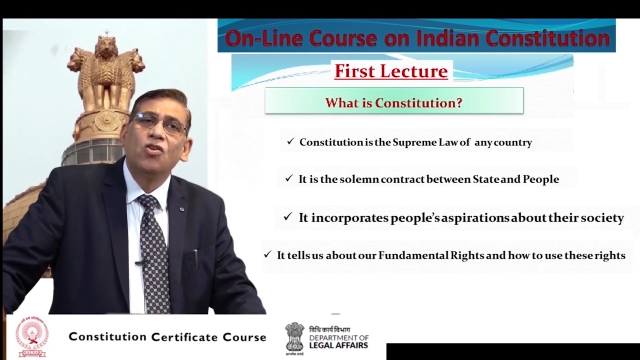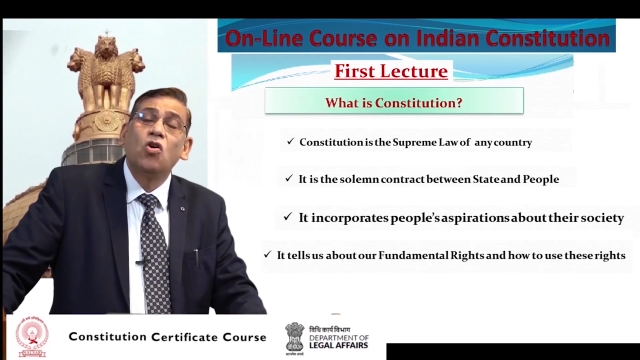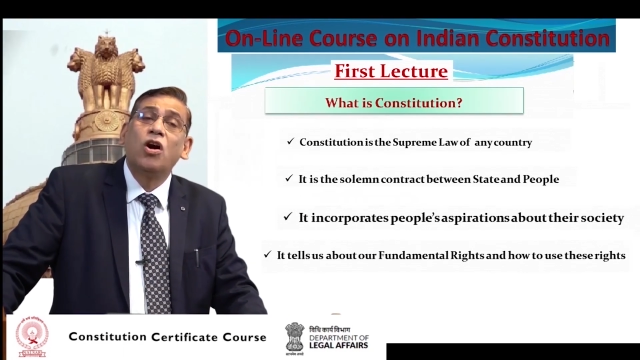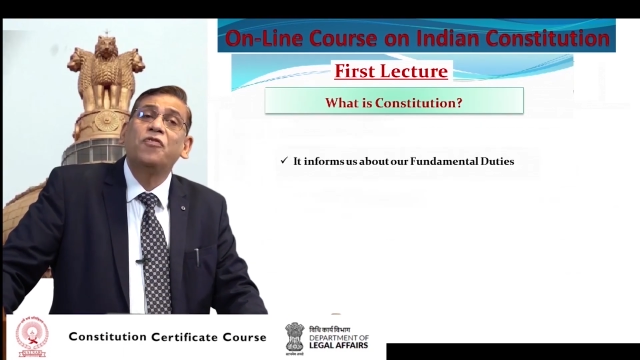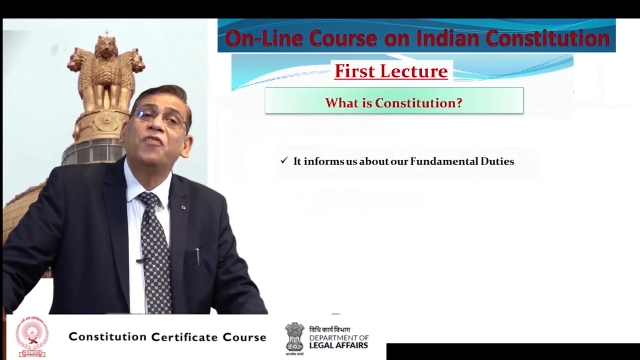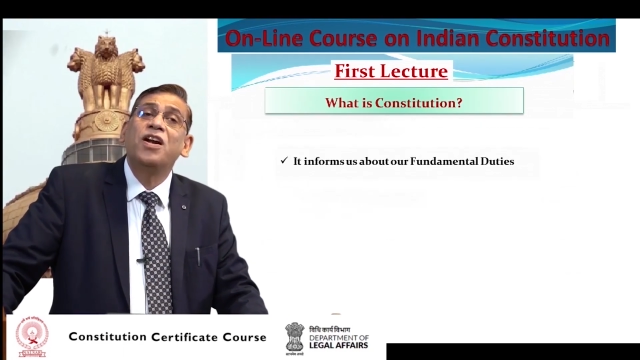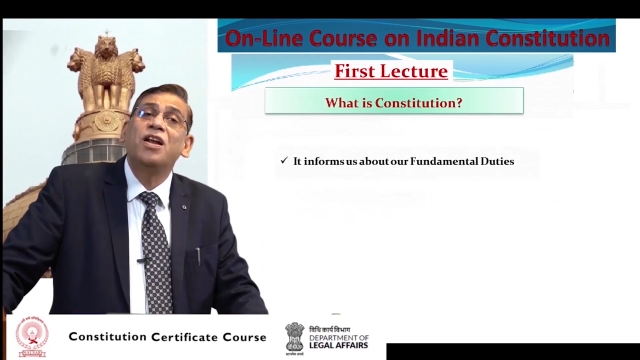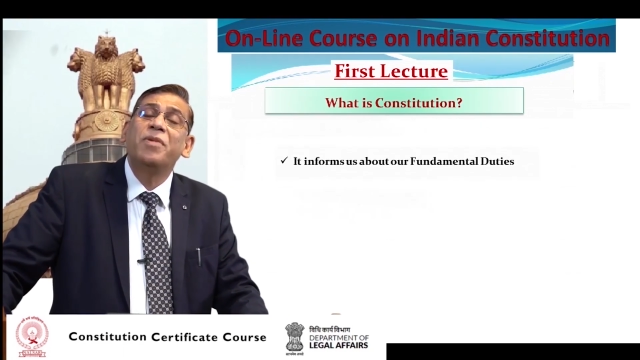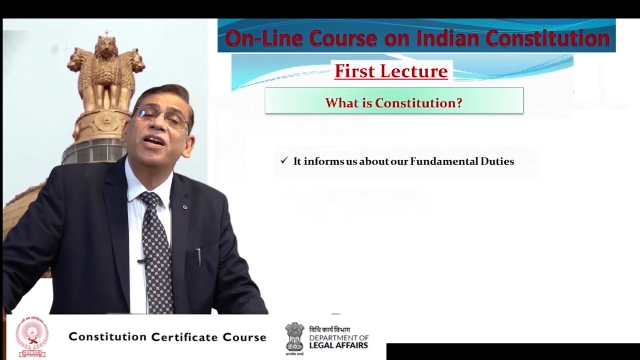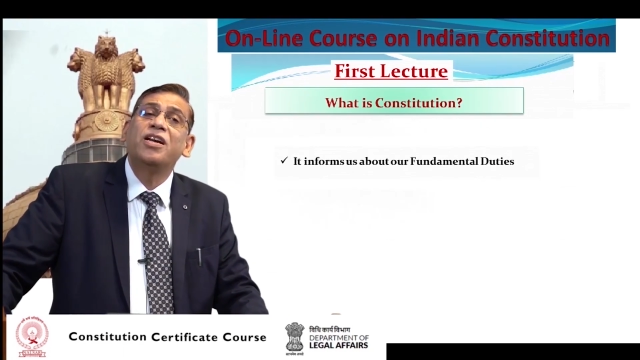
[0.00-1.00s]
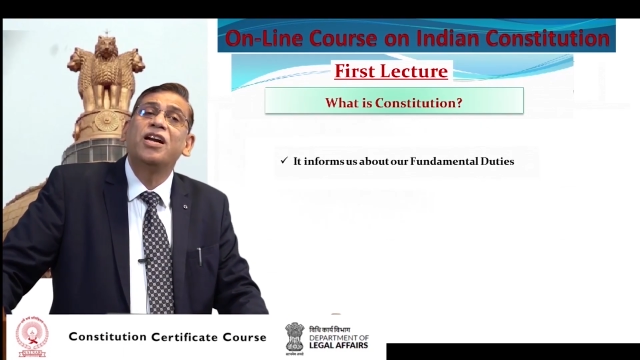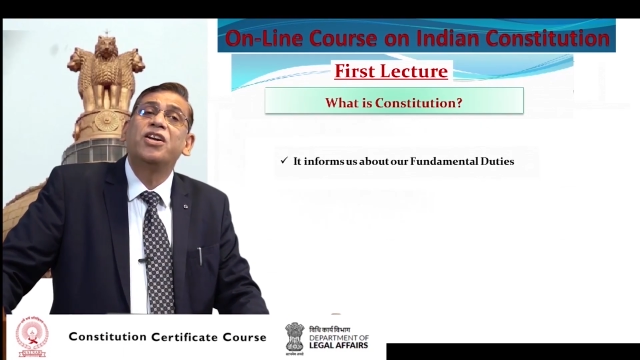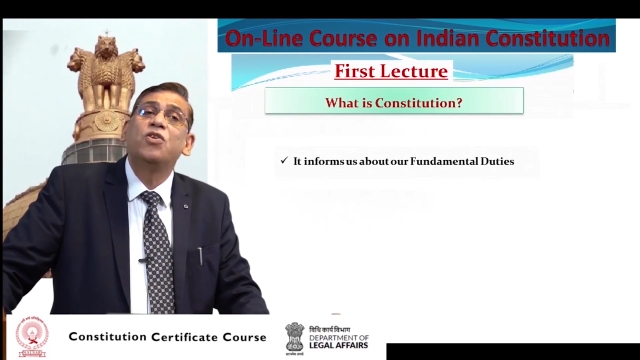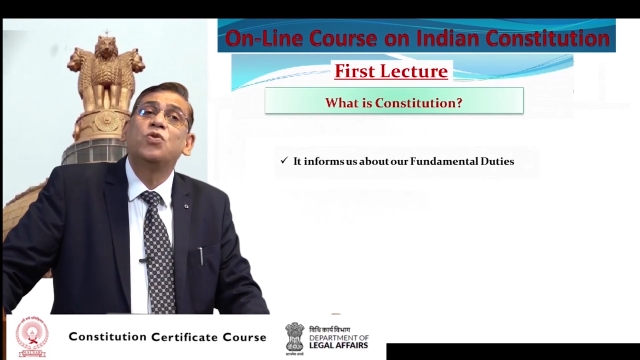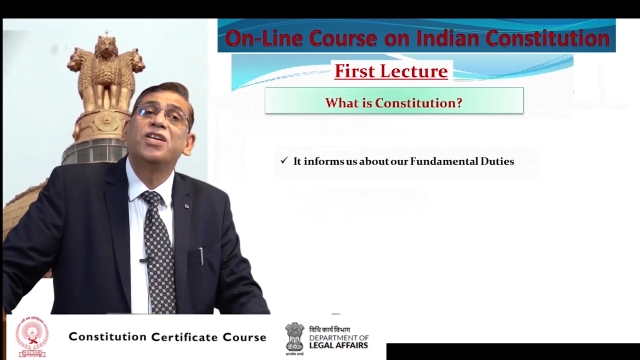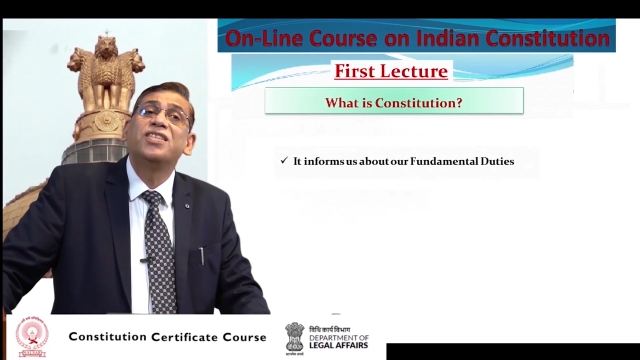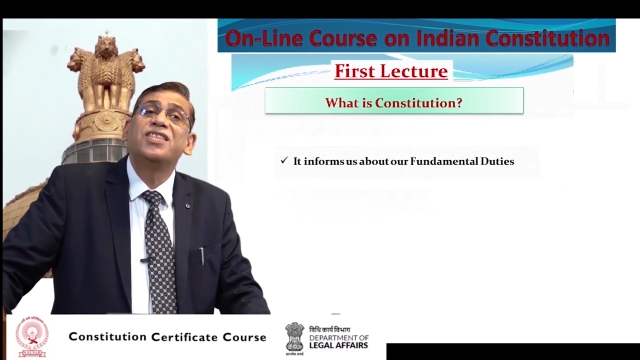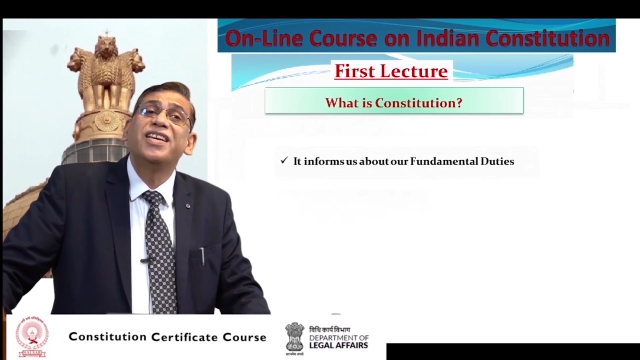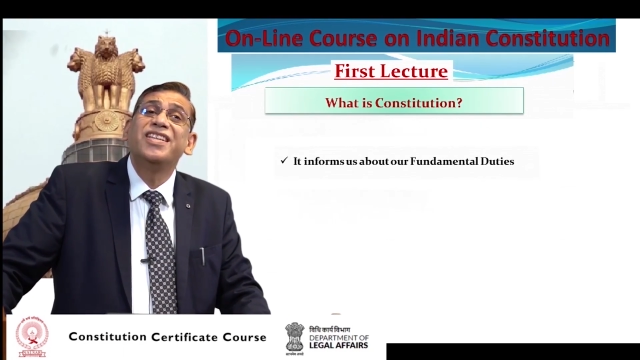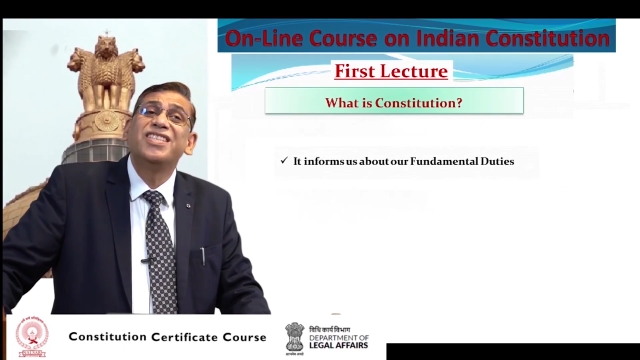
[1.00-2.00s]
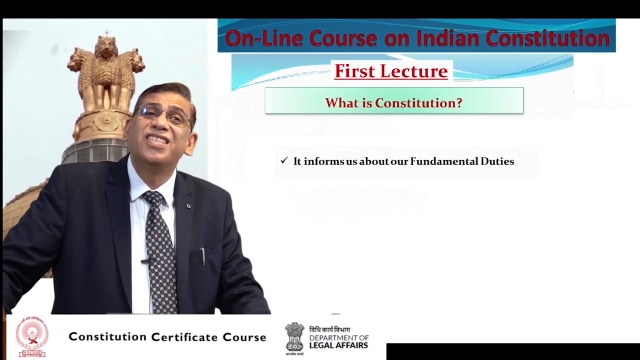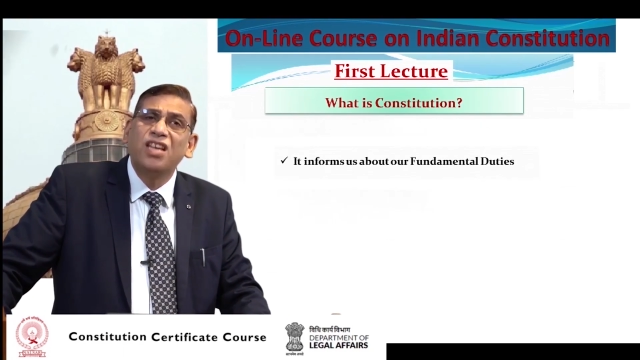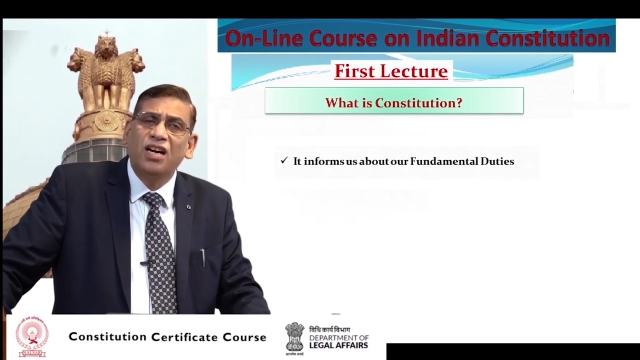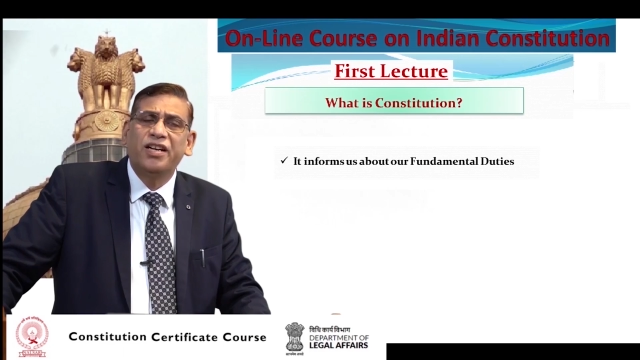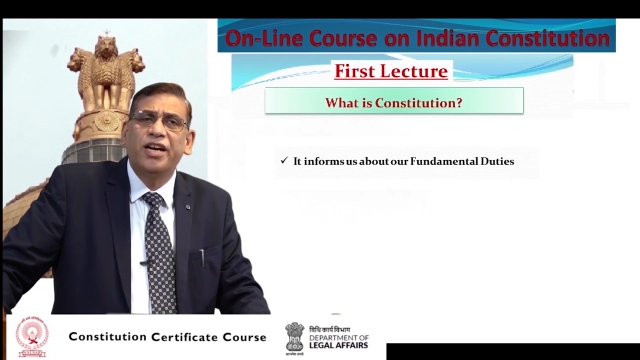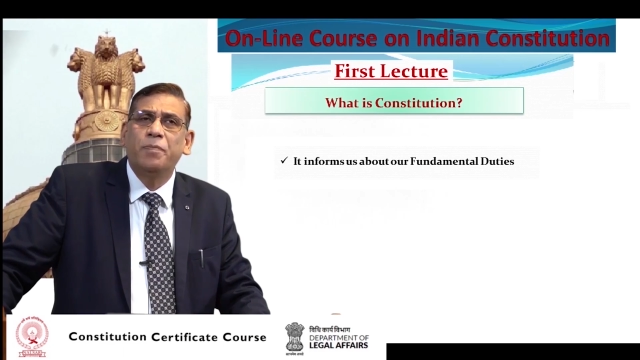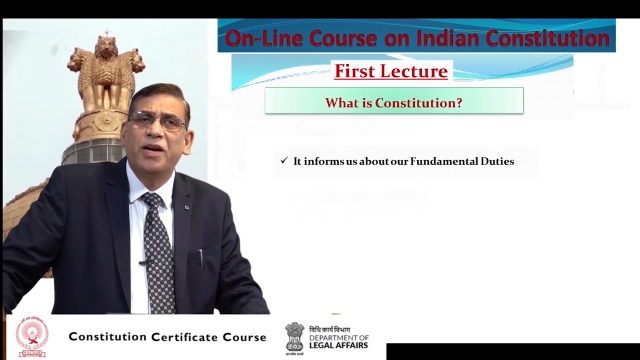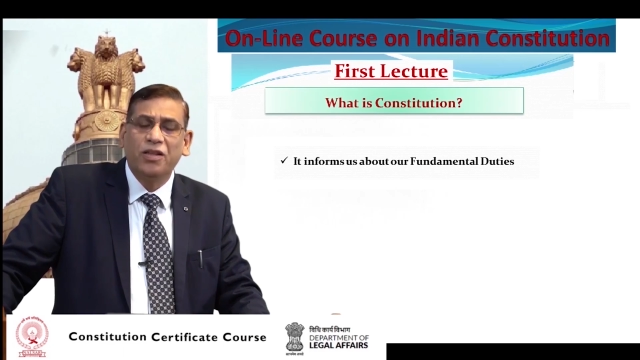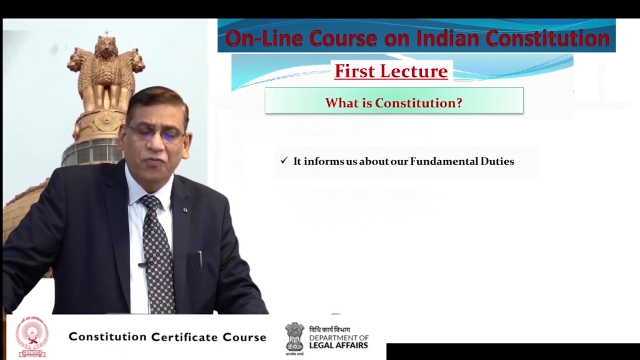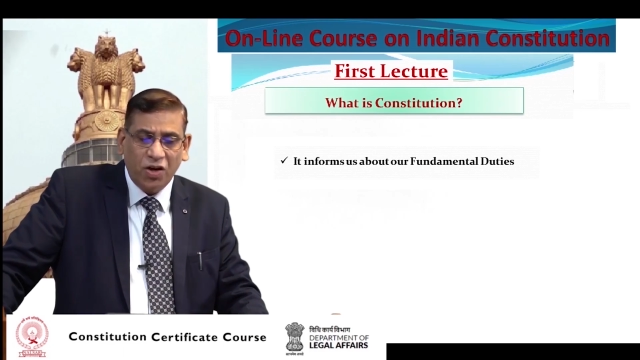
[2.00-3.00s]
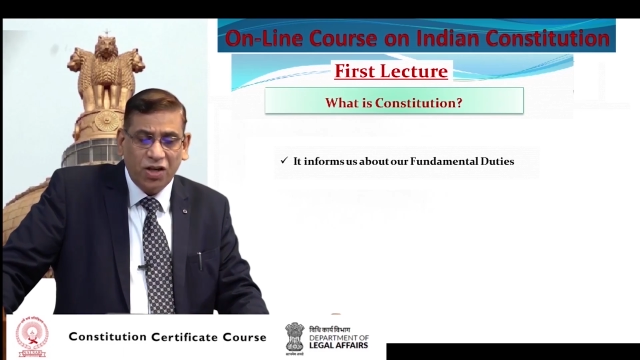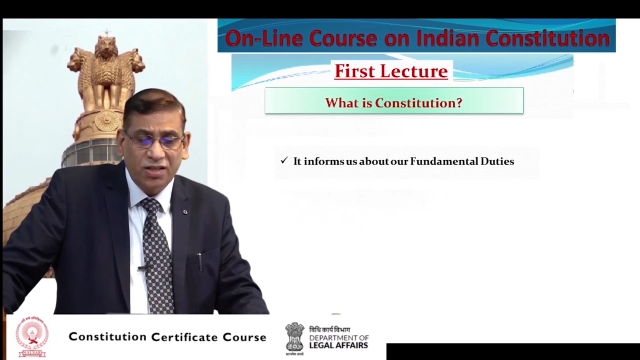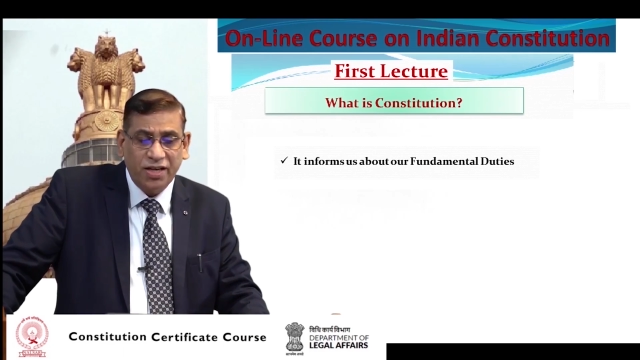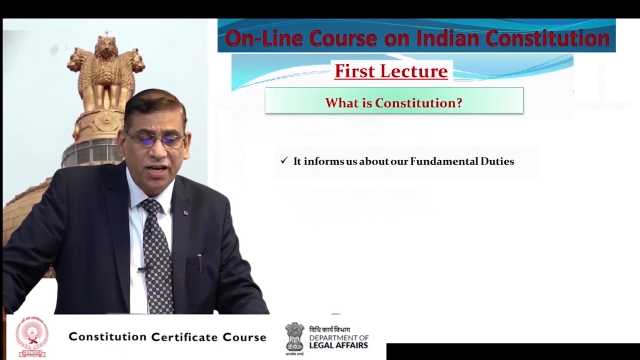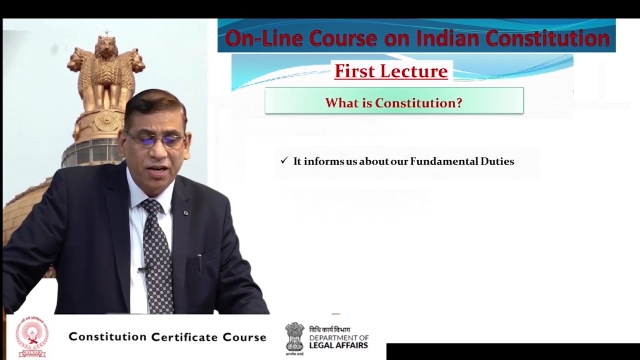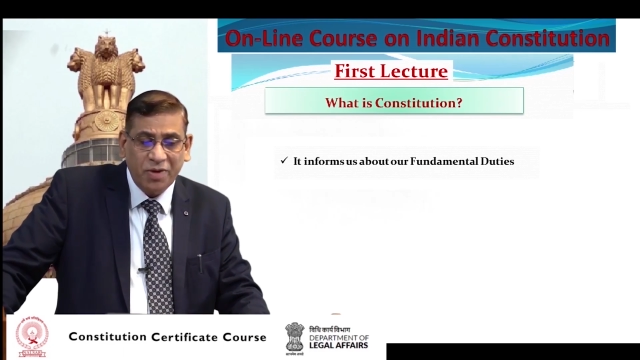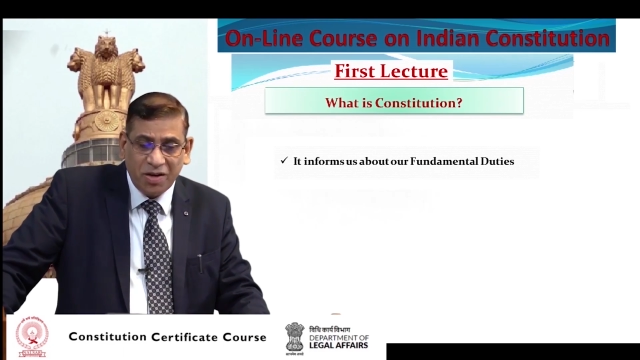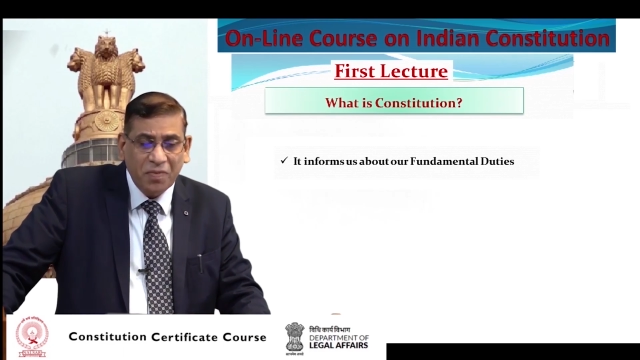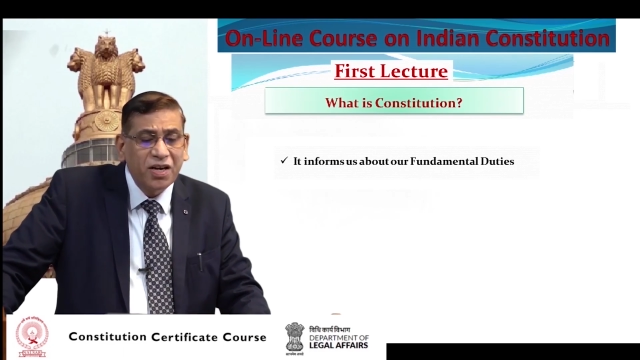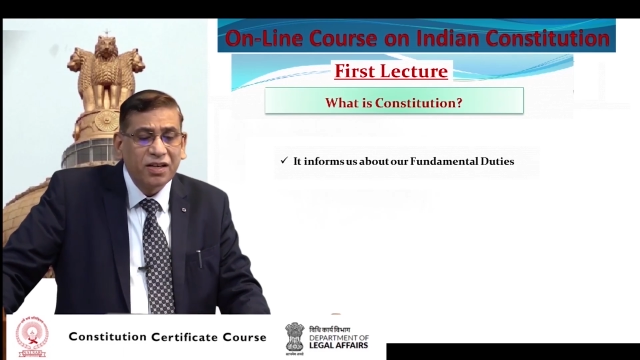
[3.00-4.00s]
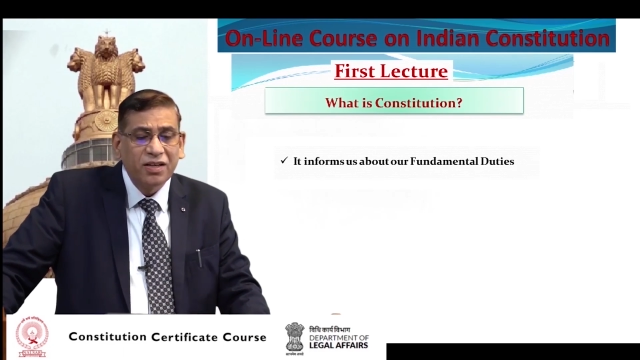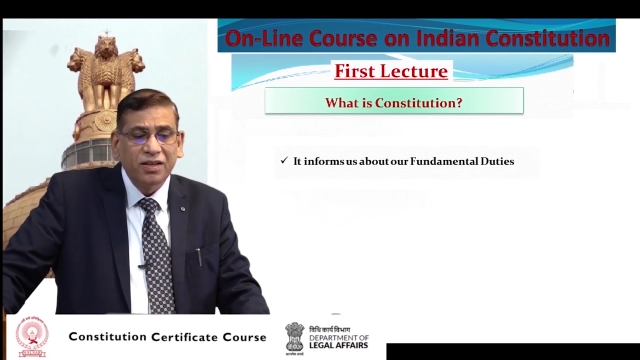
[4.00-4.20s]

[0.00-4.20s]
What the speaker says: got fundamental duties inserted by the 42nd Amendment.